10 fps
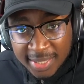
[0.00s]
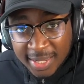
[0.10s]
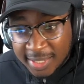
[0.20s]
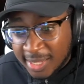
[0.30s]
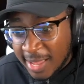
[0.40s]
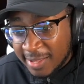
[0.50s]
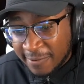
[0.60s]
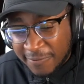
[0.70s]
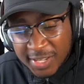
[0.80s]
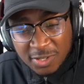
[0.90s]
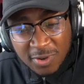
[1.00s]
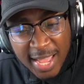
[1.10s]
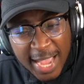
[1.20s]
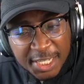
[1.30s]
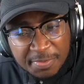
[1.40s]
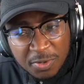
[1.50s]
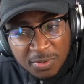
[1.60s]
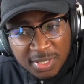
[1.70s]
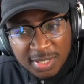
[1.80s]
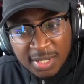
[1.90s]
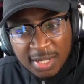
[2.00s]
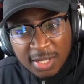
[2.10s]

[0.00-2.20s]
There's the physical attributes